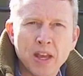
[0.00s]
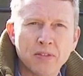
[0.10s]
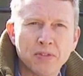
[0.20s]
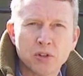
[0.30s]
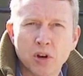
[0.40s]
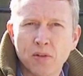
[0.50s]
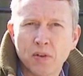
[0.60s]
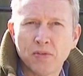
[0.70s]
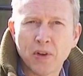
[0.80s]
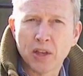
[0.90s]
If the
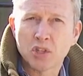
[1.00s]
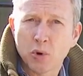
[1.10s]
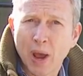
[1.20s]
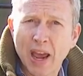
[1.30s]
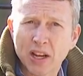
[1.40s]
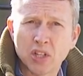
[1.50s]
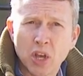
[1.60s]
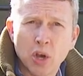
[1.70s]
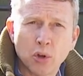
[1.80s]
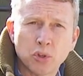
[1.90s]
driver fails to act,
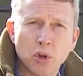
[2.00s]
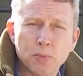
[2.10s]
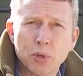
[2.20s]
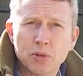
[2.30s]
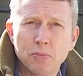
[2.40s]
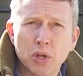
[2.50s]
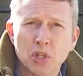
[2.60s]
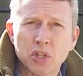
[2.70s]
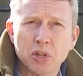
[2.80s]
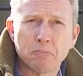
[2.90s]
autonomous
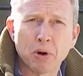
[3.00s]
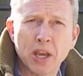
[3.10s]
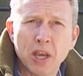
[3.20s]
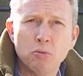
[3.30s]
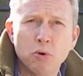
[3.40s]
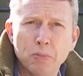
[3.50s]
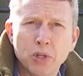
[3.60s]
emergency braking will